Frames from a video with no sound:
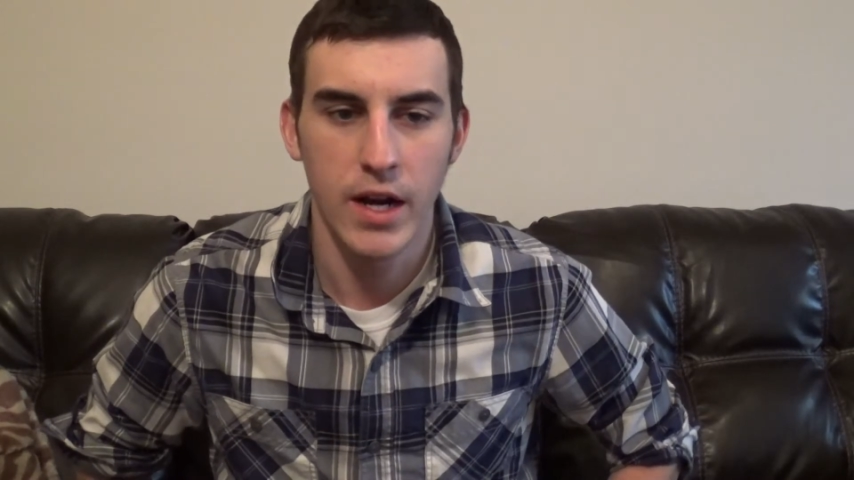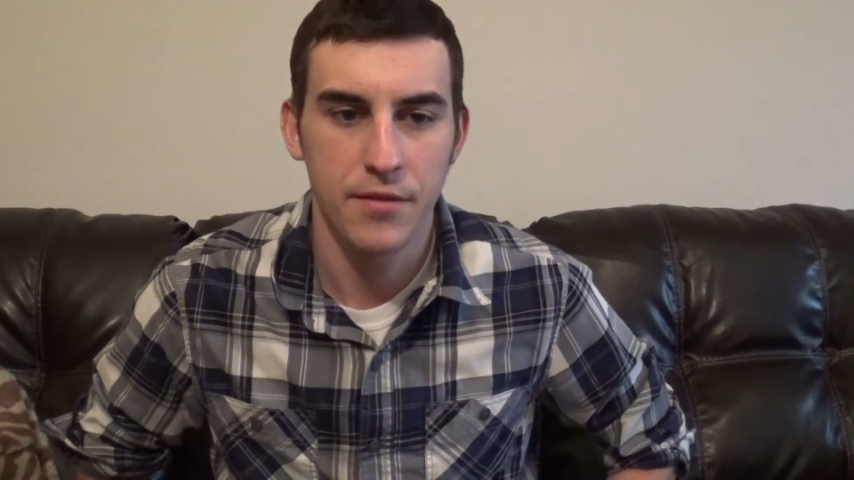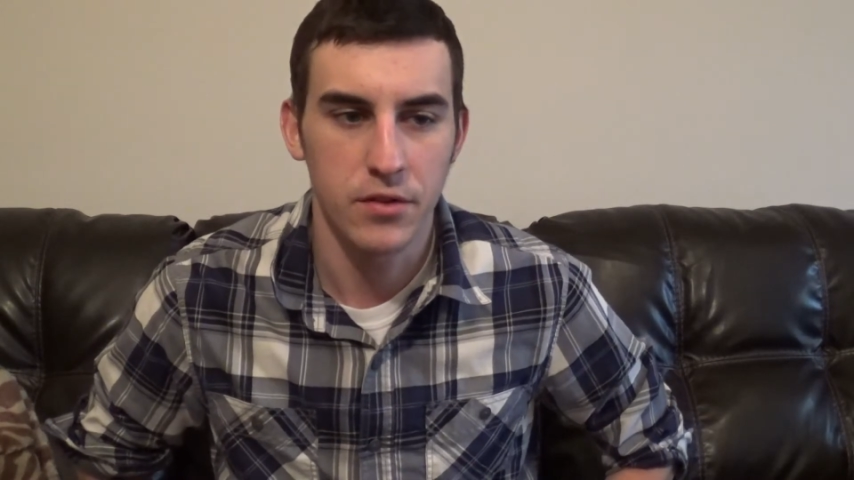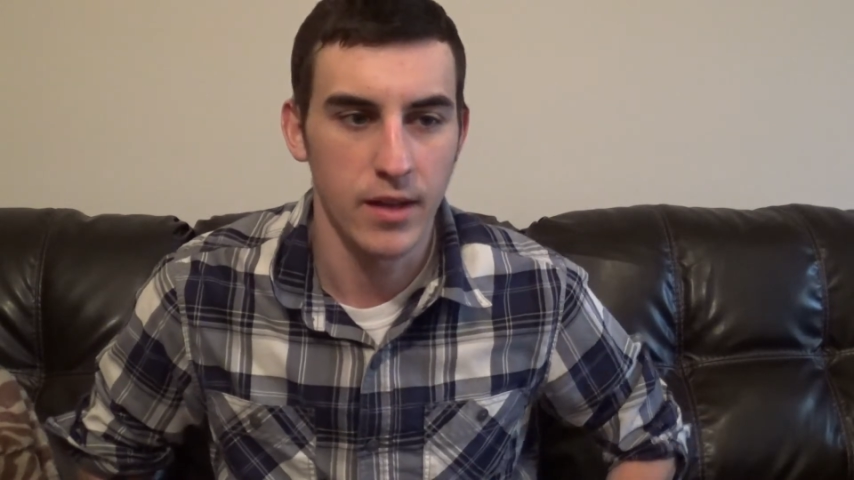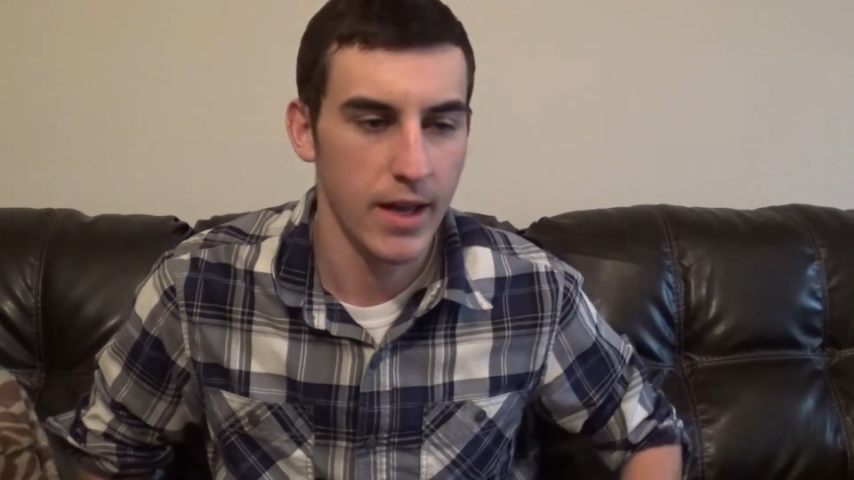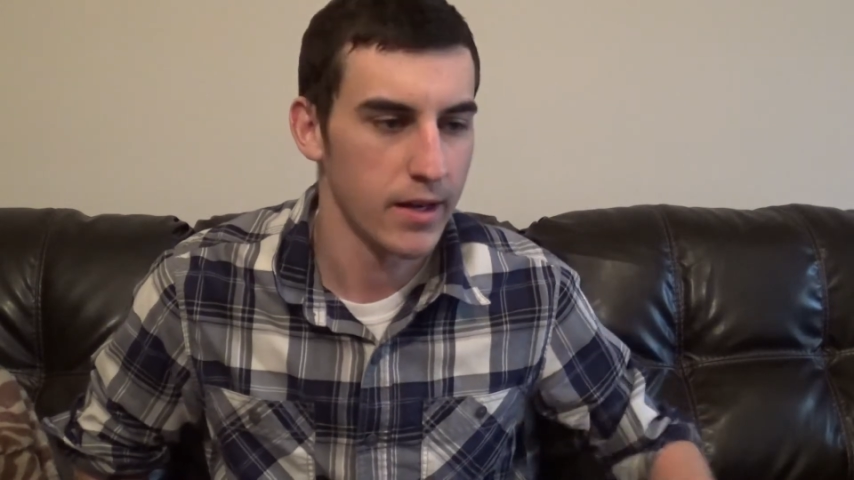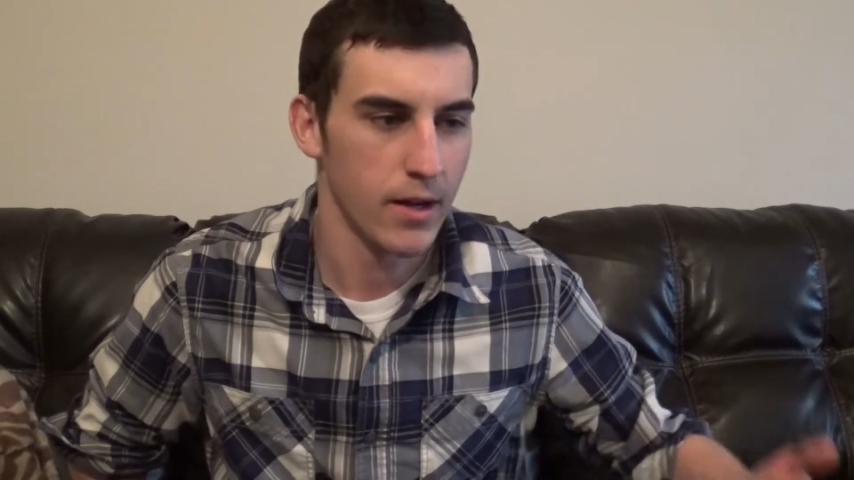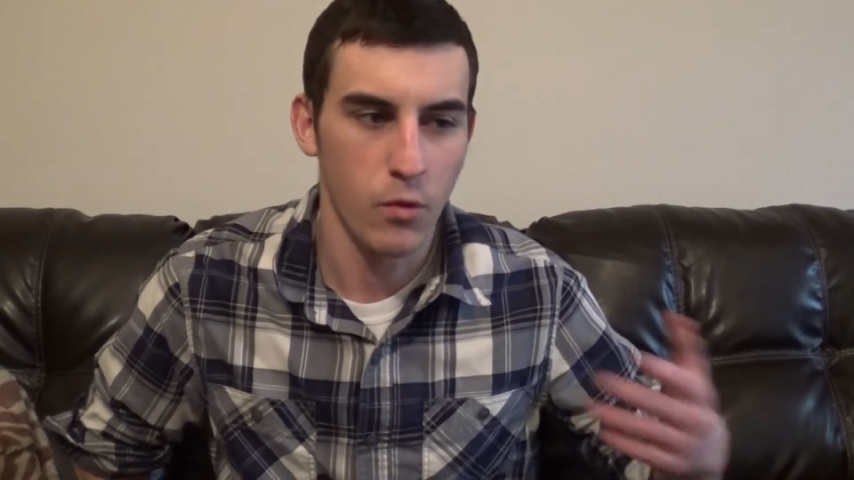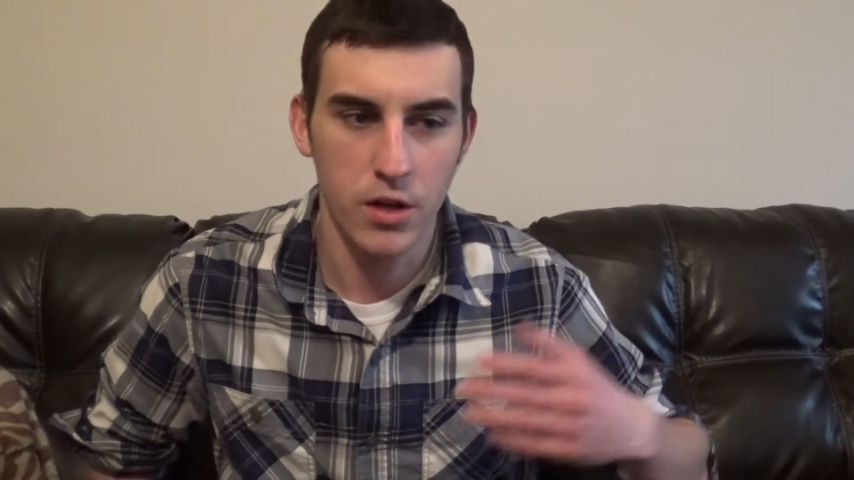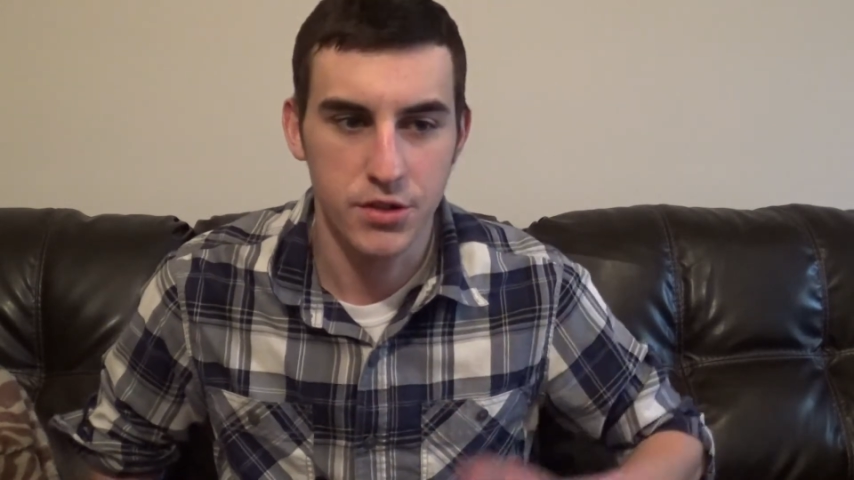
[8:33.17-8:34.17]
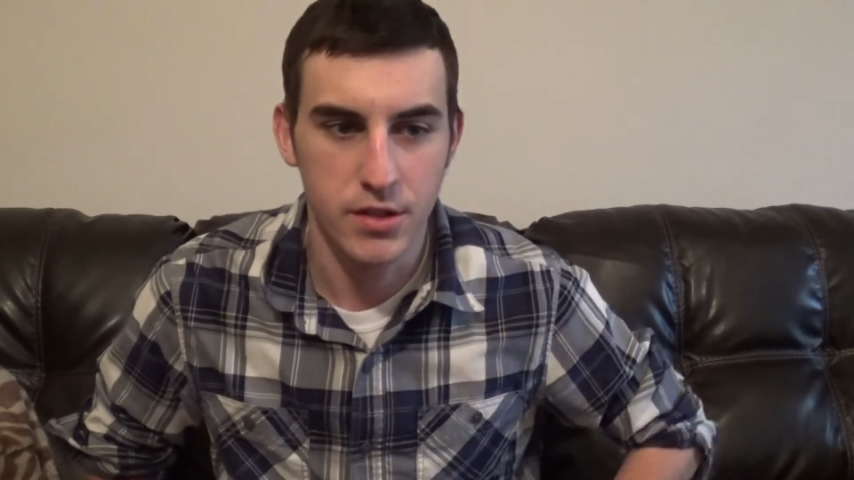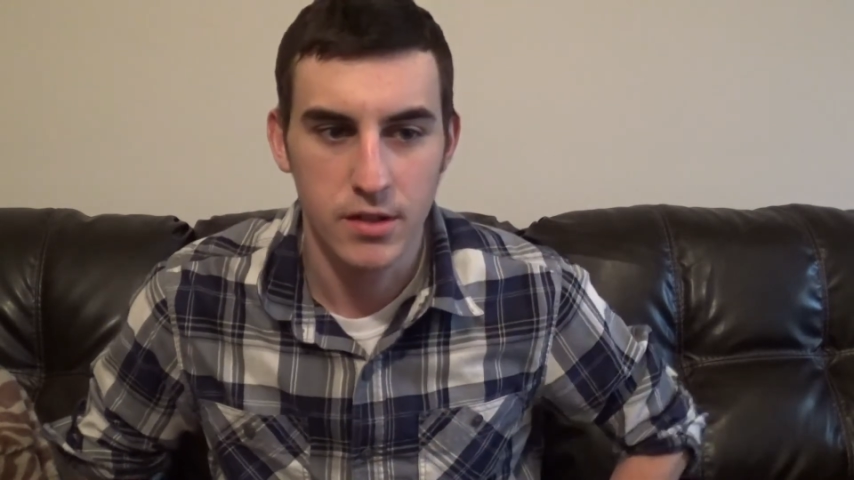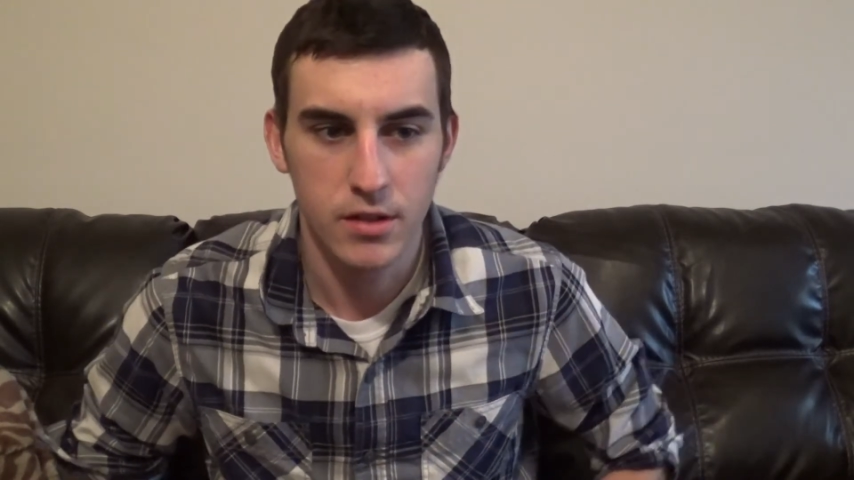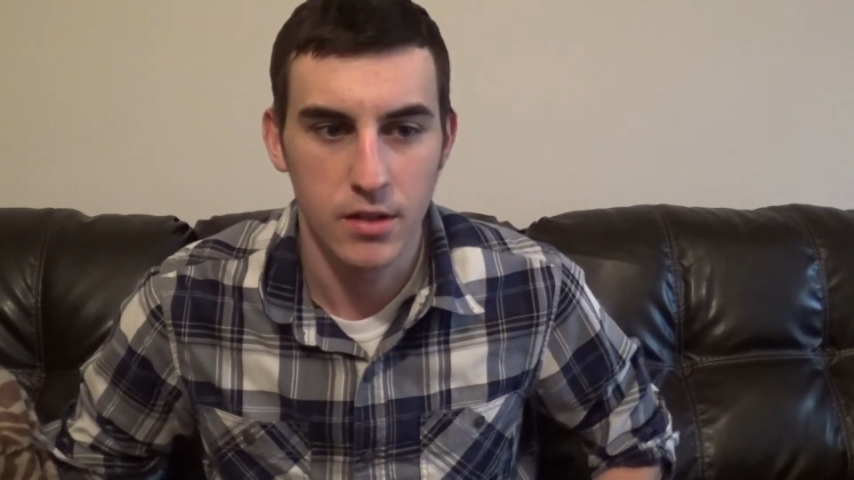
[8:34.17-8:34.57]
after that, and I watched it,